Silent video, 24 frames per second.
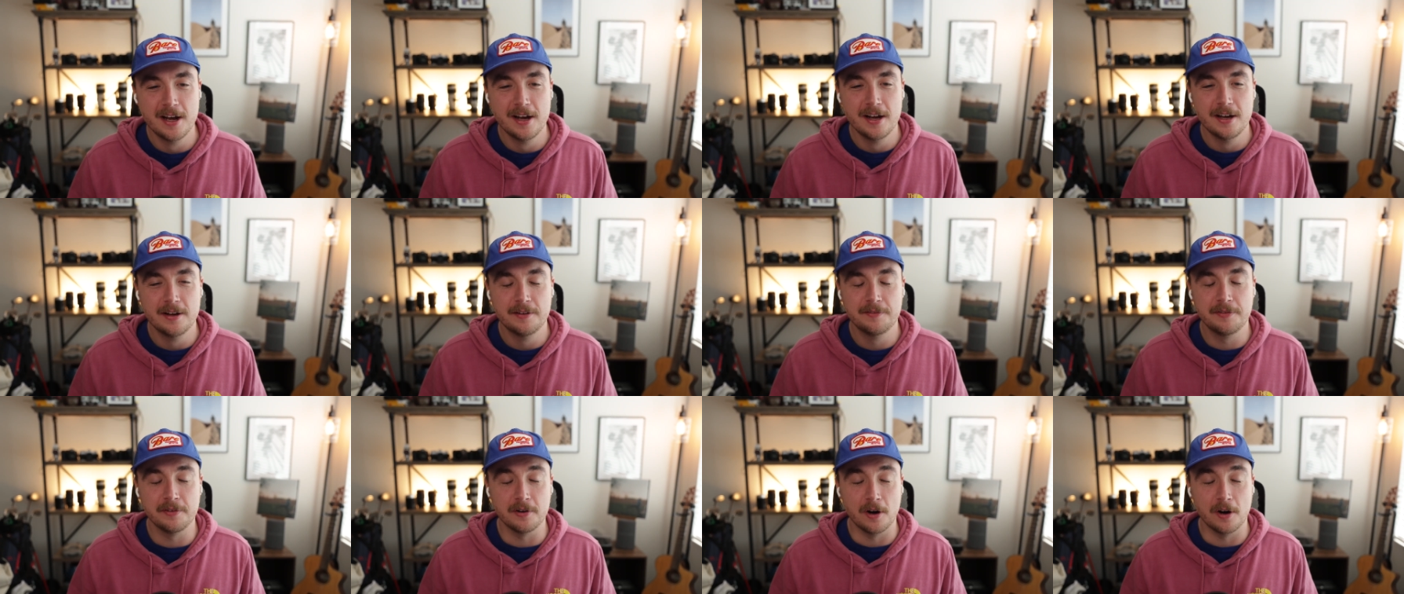
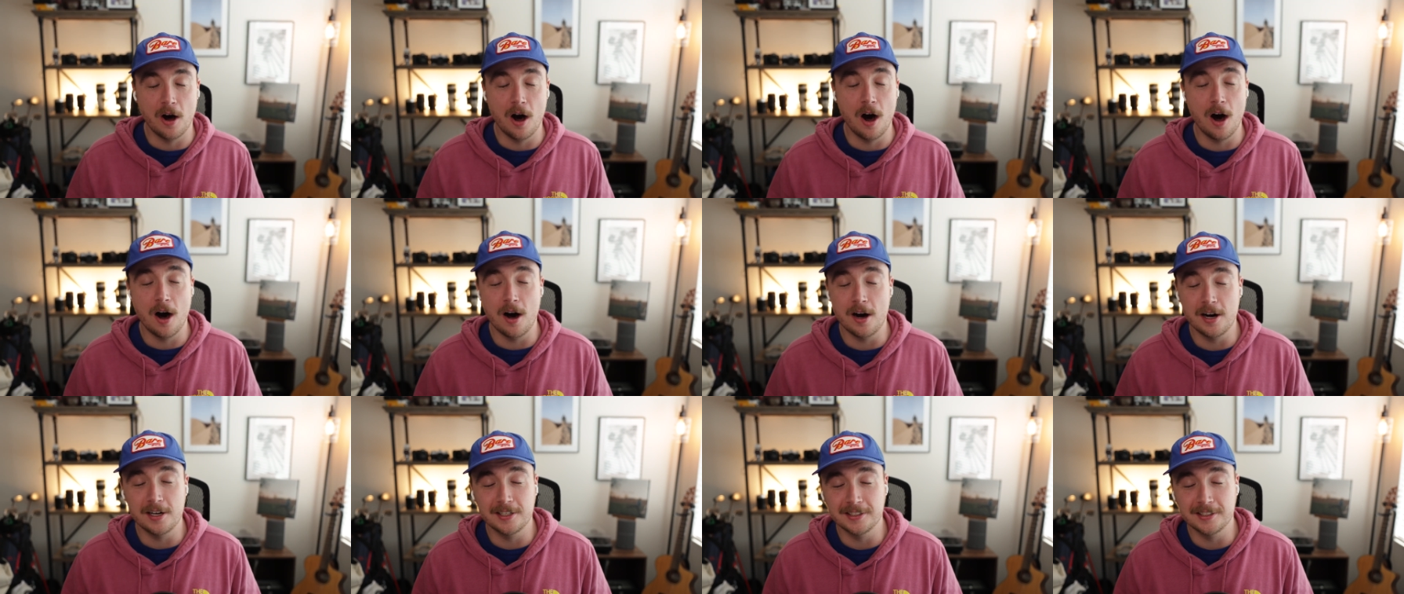for
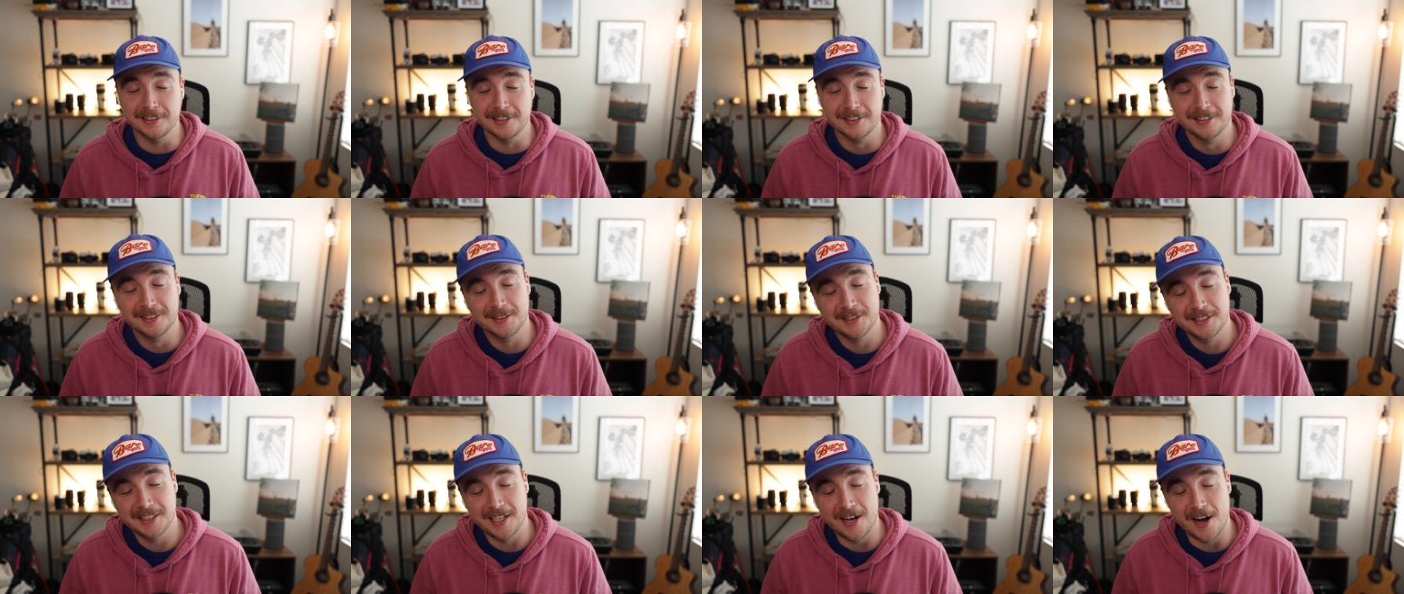all
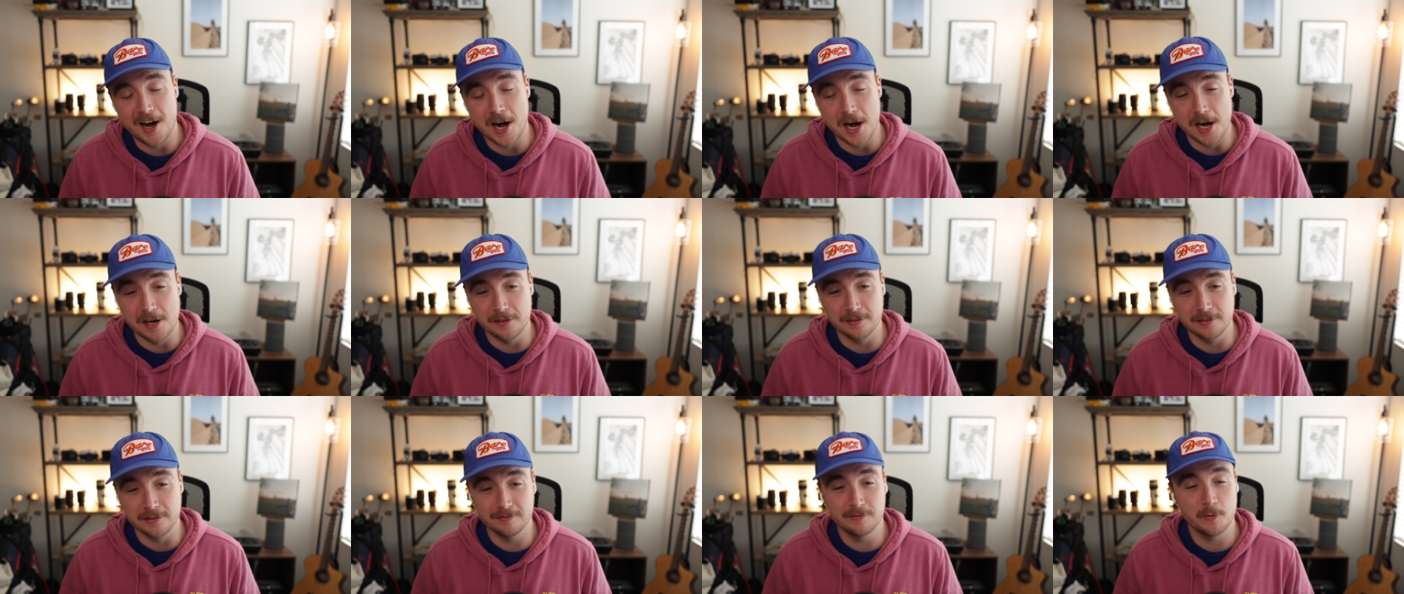
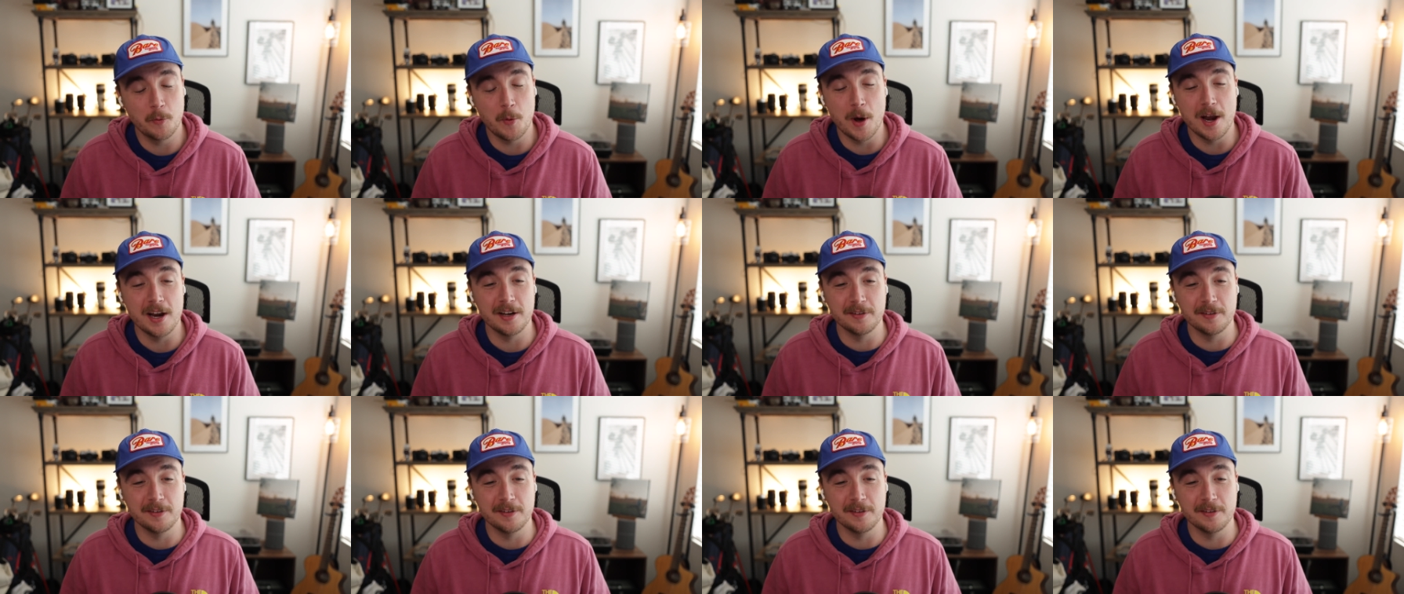all wedding